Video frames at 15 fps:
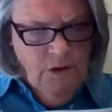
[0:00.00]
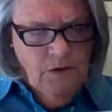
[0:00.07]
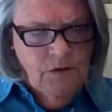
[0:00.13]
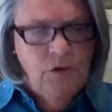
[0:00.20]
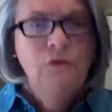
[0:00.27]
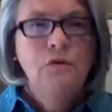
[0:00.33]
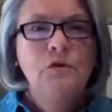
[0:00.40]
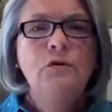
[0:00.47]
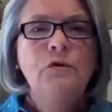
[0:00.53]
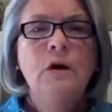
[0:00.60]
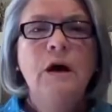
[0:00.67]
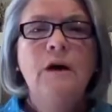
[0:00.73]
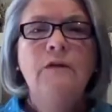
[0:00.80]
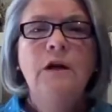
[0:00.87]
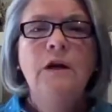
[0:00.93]
So, do you
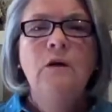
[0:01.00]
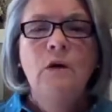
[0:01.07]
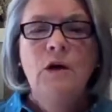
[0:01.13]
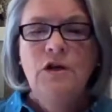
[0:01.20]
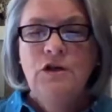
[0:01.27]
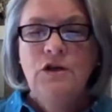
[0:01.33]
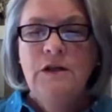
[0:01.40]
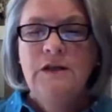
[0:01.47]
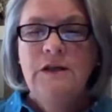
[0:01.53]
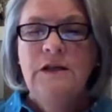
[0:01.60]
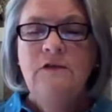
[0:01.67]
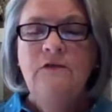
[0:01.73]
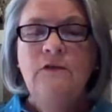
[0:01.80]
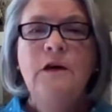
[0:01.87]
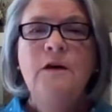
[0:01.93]
have any questions,
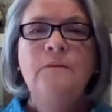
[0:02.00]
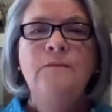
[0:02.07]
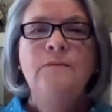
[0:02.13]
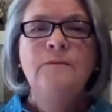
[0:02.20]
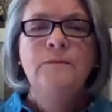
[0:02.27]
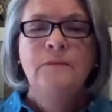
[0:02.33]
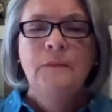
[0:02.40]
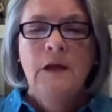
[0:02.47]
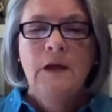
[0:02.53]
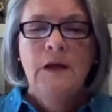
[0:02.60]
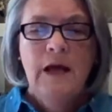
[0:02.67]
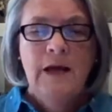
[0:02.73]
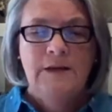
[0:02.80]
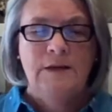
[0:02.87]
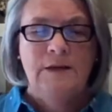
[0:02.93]
Eva?
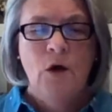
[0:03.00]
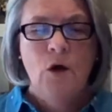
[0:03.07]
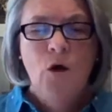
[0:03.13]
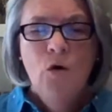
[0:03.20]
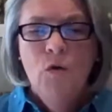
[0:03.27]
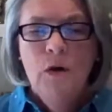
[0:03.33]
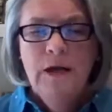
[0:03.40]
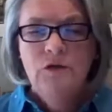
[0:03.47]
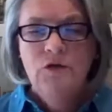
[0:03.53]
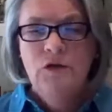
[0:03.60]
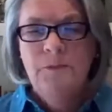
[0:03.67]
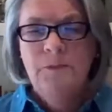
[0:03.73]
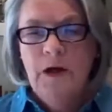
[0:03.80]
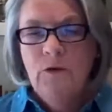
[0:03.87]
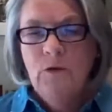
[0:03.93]
Yes. Who
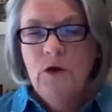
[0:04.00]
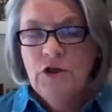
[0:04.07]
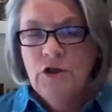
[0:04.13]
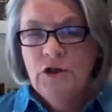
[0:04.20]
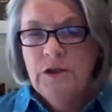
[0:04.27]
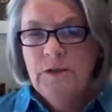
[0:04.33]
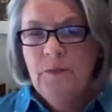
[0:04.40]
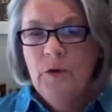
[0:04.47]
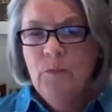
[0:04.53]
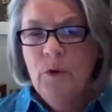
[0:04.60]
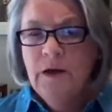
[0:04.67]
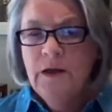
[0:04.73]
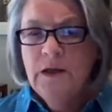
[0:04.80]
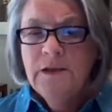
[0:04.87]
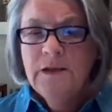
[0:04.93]
answers my questions about
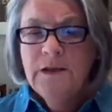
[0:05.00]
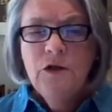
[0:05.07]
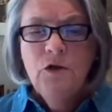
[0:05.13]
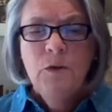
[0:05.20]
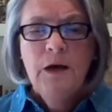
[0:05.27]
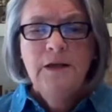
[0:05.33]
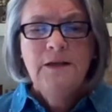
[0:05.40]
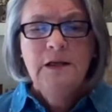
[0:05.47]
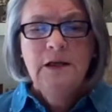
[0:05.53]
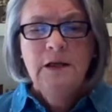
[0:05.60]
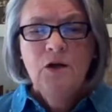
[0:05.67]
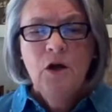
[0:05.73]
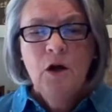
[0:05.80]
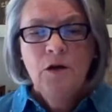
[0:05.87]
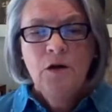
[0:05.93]
pregnancy? Do I see
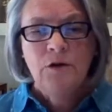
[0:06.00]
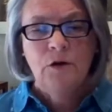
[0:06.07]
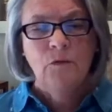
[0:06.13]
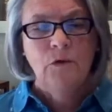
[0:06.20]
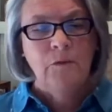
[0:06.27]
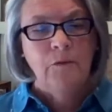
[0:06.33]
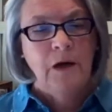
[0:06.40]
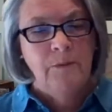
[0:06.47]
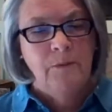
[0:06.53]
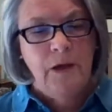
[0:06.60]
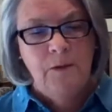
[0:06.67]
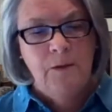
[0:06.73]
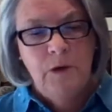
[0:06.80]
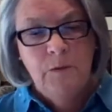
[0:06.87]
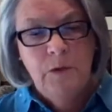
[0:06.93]
a doctor? Will my
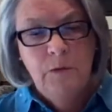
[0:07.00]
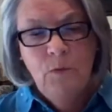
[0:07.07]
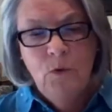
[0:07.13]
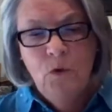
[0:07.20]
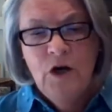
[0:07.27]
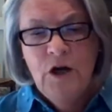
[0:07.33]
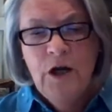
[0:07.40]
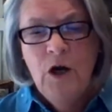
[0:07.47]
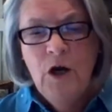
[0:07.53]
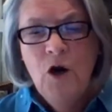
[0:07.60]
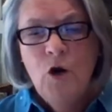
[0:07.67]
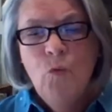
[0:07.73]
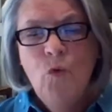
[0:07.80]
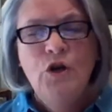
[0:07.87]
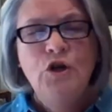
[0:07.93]
baby be born here?
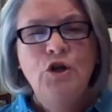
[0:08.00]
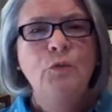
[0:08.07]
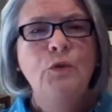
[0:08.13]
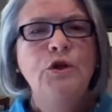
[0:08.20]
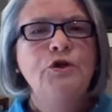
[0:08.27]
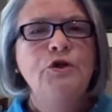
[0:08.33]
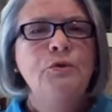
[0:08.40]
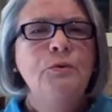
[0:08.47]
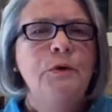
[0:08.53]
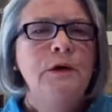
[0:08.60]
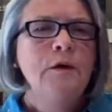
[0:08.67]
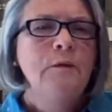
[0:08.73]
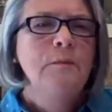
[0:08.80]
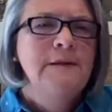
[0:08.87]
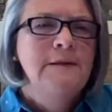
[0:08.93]
And what do we do
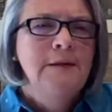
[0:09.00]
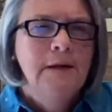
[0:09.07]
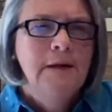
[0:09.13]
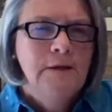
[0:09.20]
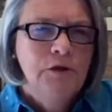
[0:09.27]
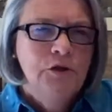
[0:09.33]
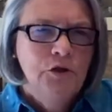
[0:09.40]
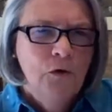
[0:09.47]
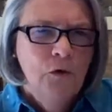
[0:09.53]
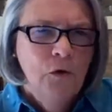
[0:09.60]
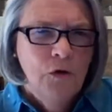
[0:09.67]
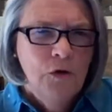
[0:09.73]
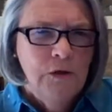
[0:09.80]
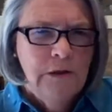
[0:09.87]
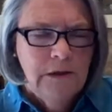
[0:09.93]
here besides
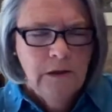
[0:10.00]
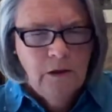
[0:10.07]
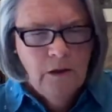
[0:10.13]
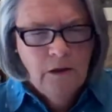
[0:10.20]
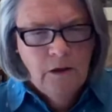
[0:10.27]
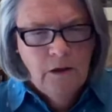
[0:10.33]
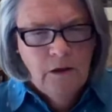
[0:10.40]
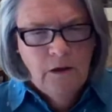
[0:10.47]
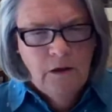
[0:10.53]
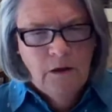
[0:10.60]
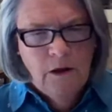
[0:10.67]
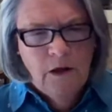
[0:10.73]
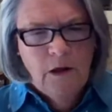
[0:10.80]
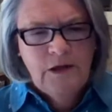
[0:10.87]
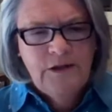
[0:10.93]
chores?
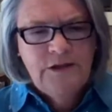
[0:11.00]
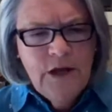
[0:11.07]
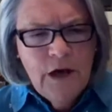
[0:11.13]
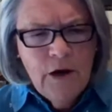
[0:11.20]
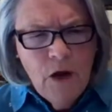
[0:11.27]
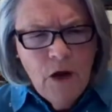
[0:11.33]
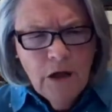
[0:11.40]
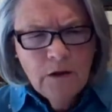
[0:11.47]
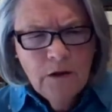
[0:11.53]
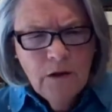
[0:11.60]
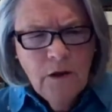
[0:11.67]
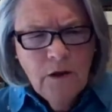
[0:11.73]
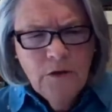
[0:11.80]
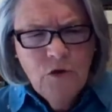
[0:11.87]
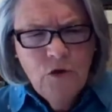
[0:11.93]
Sarah,
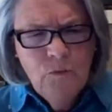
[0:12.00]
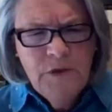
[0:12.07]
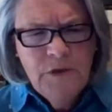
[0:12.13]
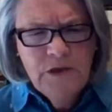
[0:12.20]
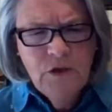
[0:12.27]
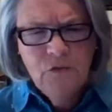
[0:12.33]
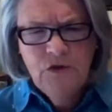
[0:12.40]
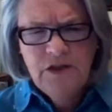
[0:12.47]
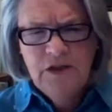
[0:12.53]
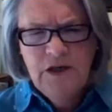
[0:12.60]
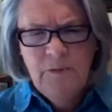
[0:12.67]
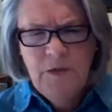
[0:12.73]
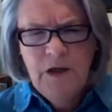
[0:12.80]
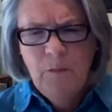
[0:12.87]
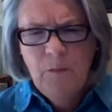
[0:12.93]
don't be so
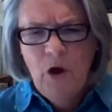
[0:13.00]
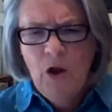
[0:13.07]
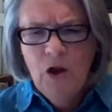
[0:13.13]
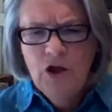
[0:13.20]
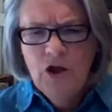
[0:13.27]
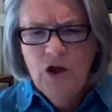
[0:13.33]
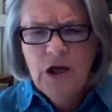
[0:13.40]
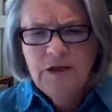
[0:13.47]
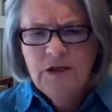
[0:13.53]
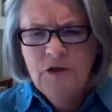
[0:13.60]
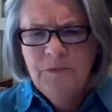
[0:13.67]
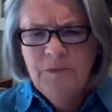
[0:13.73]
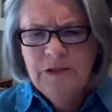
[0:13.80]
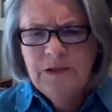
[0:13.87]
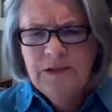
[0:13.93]
snippy. Apologize
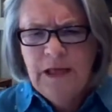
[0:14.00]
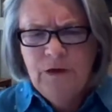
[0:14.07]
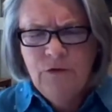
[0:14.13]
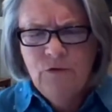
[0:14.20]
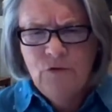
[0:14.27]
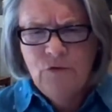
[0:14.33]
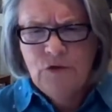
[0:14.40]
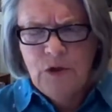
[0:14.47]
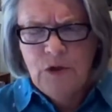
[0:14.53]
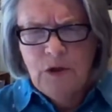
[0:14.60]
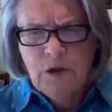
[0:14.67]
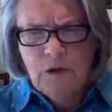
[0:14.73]
to Mrs. Andrews.